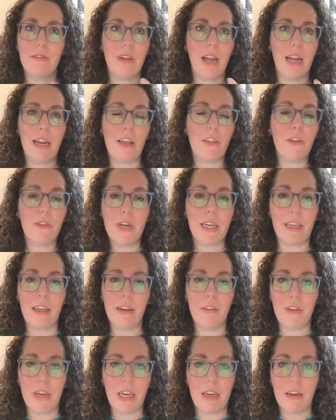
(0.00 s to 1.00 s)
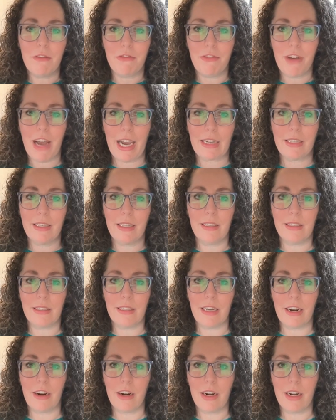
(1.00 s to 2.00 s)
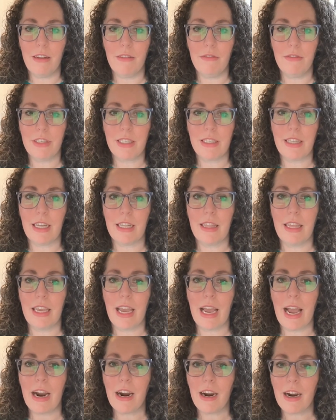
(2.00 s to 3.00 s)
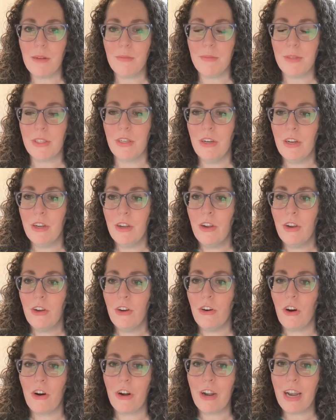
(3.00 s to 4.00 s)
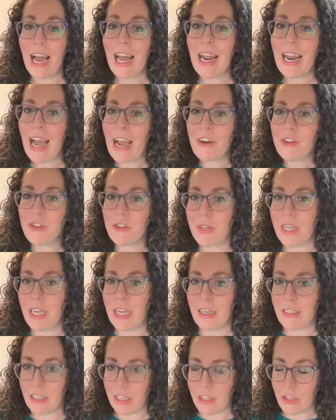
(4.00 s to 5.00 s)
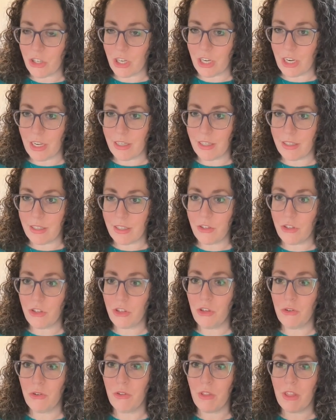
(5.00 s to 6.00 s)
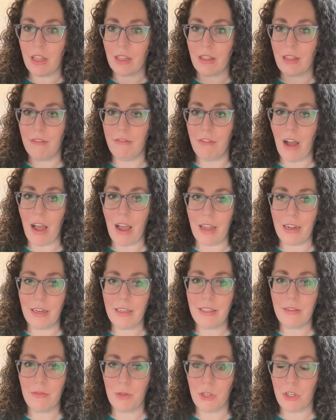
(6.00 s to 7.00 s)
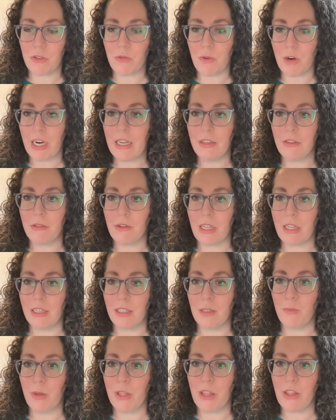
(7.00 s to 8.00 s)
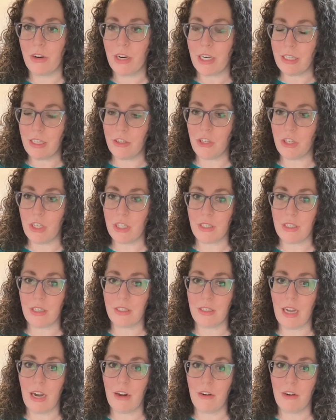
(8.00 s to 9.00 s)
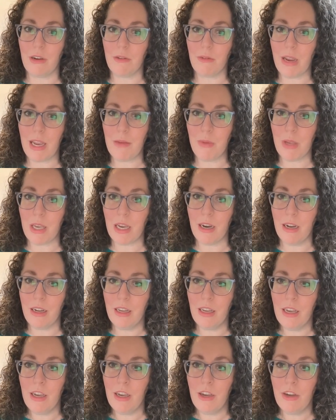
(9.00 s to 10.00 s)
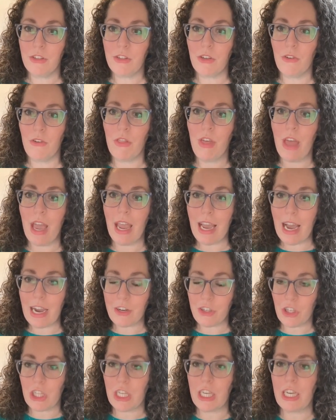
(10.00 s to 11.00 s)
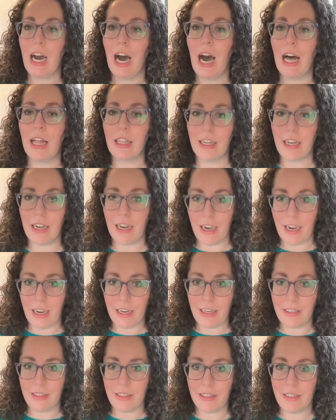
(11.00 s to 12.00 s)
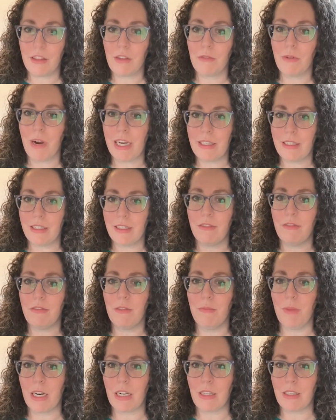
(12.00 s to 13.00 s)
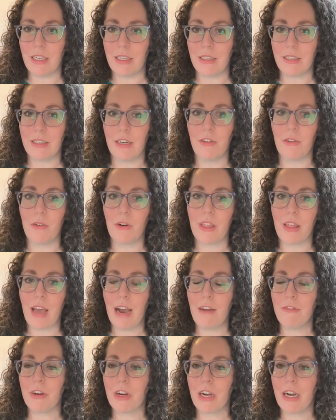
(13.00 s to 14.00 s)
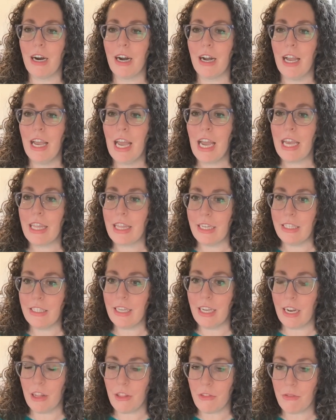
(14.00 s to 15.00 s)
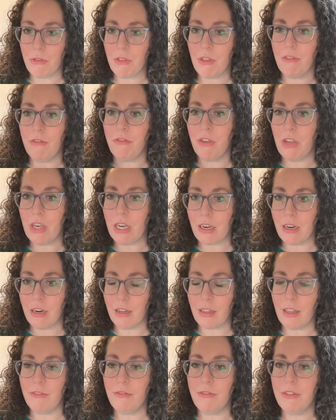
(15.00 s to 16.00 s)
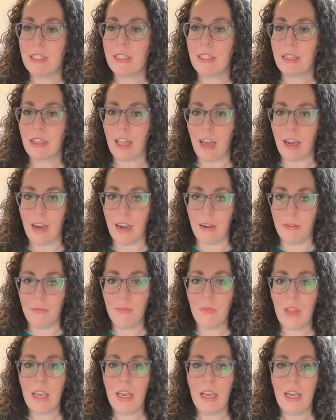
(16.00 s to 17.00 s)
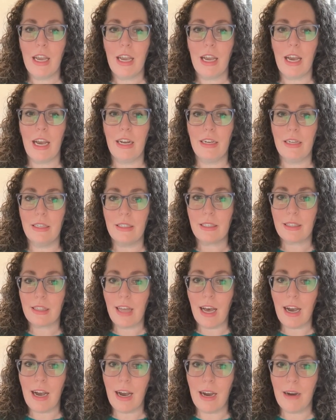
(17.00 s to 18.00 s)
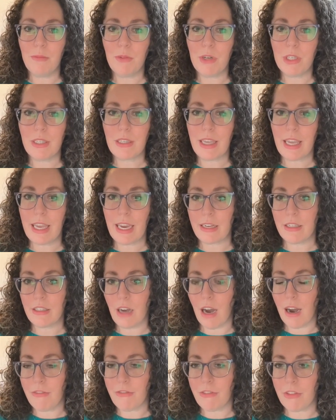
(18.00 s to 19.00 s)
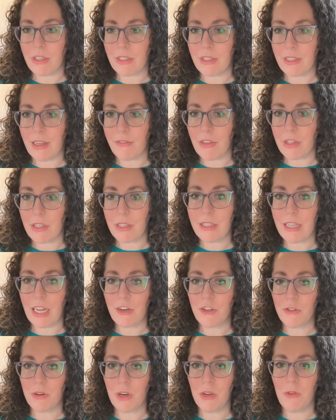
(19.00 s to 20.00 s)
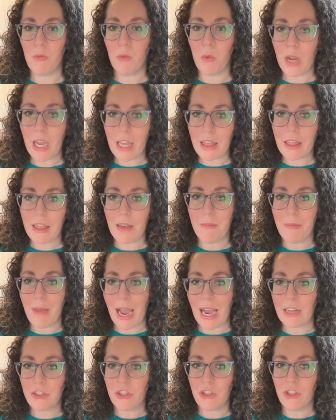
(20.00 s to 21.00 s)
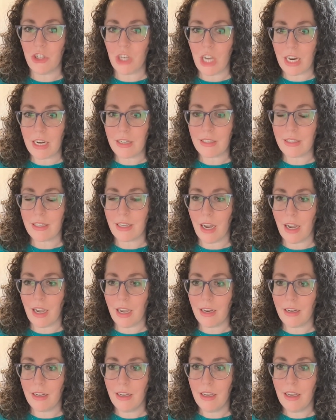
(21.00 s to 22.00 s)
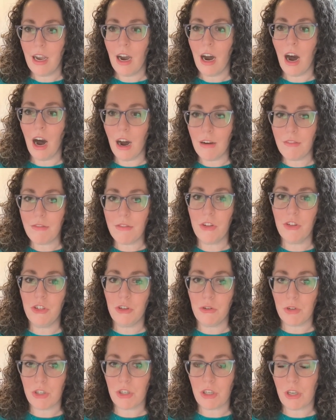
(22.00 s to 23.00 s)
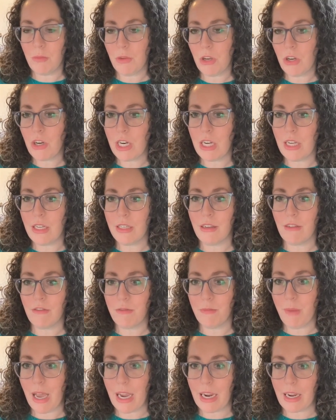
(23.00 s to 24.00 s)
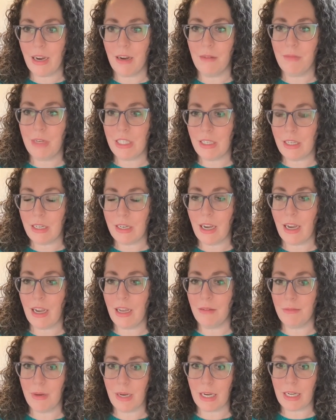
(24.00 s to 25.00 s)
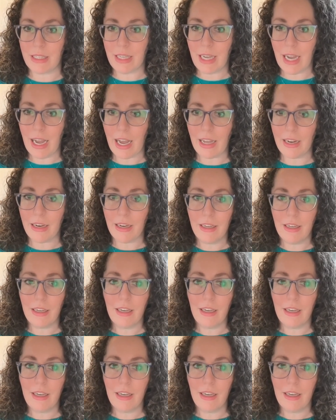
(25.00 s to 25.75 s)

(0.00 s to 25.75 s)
inconvenient fact to this narrative is that the Arabs are not actually indigenous to the Levant, which is where Israel is, but they're indigenous to Saudi Arabia. So they actually colonized the rest of the Middle East and North Africa. They did it through the vehicle of Islam. And Islam was kicked off in the 7th century with a mass genocide of the Jewish communities of Mecca, Medina, and Baghdad.